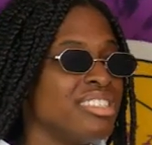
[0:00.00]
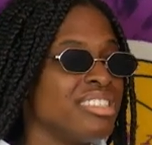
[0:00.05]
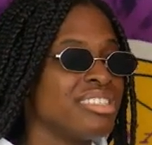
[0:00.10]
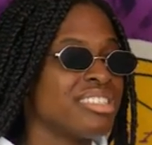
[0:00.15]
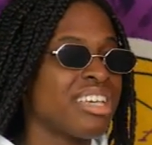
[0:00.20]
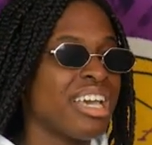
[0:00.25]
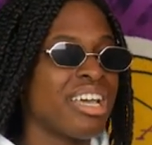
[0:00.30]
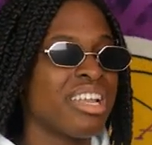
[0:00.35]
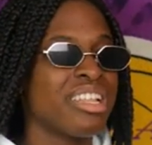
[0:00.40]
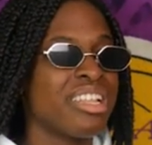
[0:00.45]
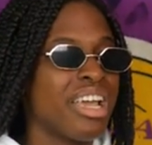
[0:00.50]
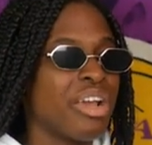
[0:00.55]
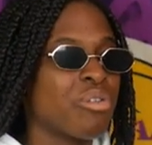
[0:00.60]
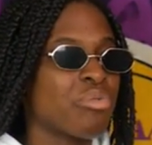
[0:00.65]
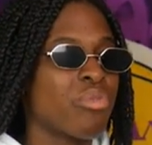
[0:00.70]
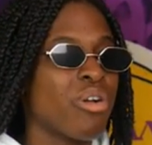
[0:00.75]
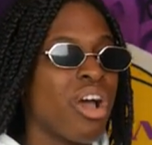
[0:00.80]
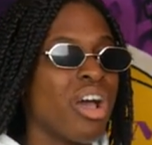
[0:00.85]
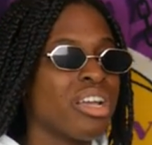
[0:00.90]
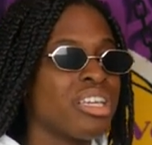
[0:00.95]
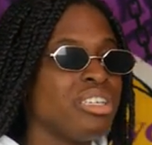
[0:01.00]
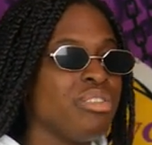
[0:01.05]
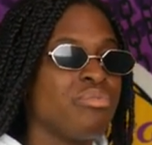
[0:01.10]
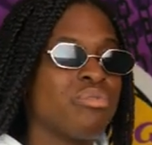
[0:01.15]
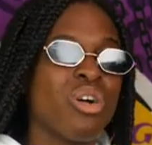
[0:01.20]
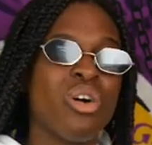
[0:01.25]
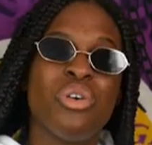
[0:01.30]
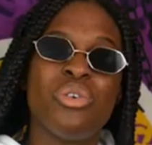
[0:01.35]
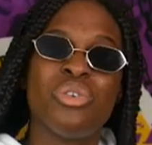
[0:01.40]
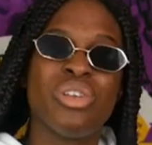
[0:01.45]
just kind of that
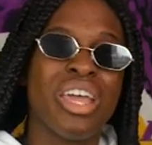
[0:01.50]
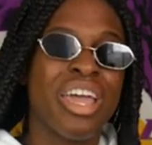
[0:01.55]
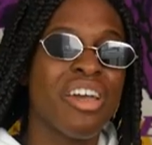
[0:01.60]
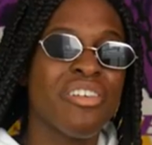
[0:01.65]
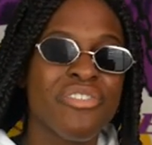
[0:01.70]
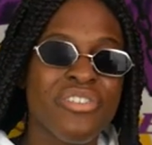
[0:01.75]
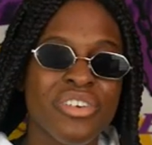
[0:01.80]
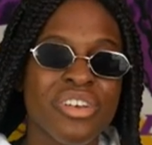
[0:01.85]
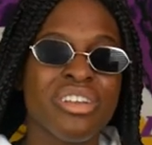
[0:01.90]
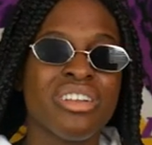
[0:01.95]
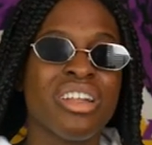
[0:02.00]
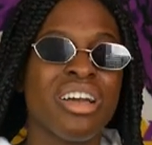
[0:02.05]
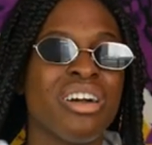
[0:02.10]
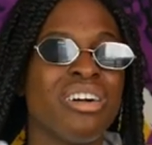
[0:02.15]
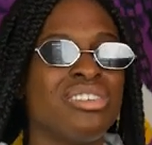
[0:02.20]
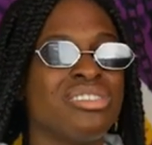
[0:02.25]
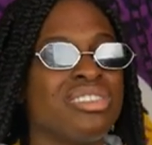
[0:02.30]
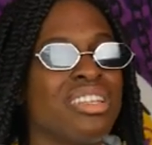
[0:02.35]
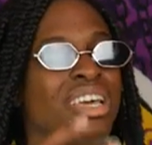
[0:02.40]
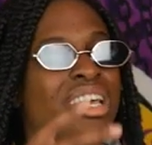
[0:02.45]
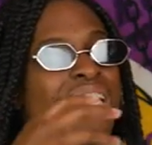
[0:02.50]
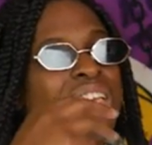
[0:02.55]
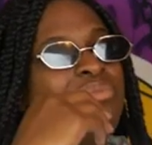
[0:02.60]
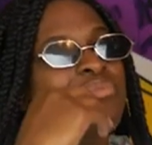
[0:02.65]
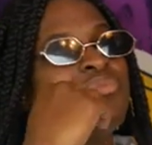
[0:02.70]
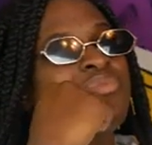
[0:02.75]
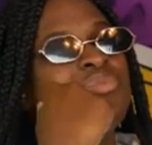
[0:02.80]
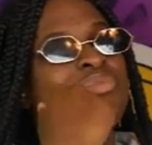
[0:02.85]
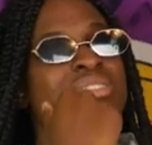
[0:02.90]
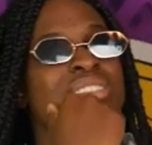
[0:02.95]
rocky road effort, I was like,
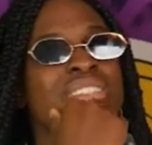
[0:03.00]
